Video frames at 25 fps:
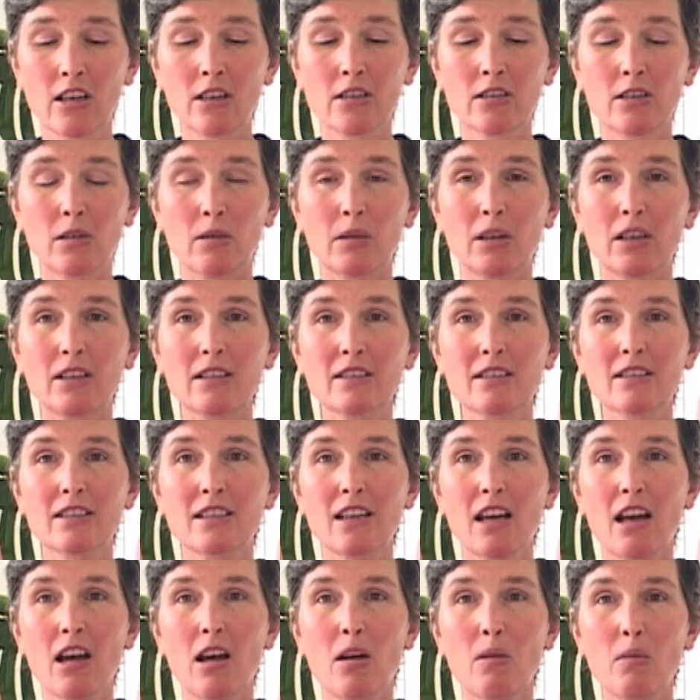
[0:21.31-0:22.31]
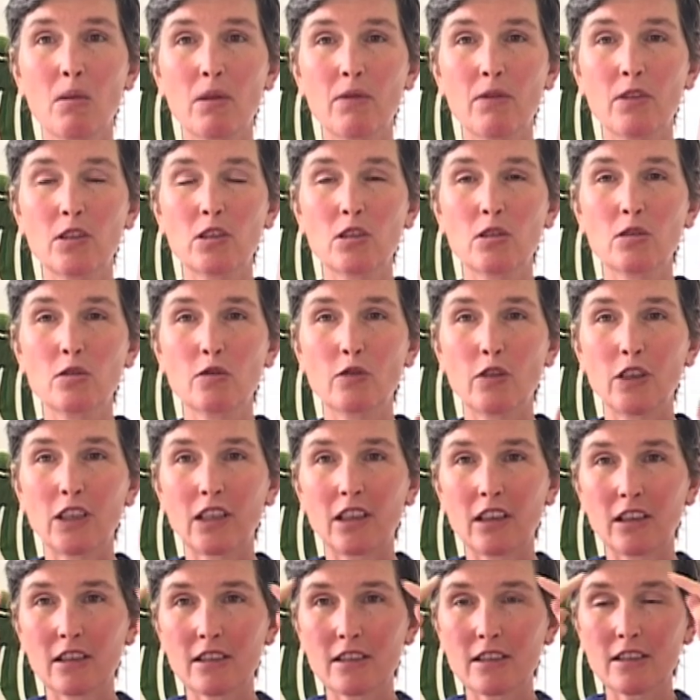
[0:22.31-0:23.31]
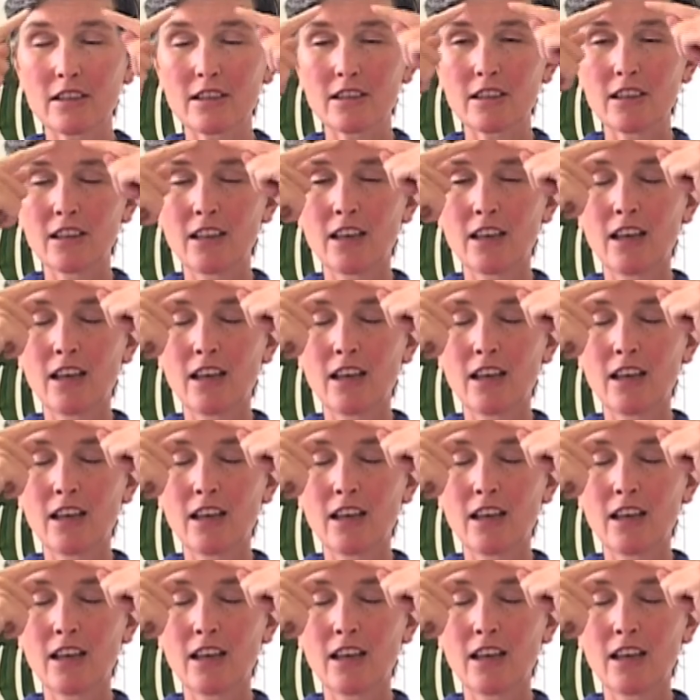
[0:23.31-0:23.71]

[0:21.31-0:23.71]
So we're going to start with the two fingers,